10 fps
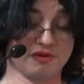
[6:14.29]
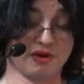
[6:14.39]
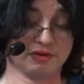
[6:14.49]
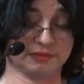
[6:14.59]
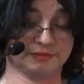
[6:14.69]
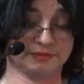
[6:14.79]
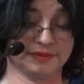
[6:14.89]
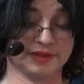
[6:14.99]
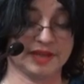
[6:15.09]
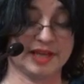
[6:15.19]
wrong.
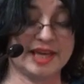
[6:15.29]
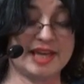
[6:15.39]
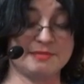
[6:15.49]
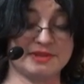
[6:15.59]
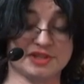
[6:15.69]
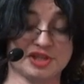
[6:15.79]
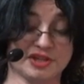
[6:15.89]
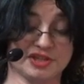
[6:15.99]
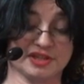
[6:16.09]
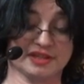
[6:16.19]
He
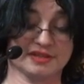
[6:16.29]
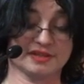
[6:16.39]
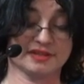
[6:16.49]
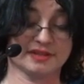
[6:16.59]
misjudged it,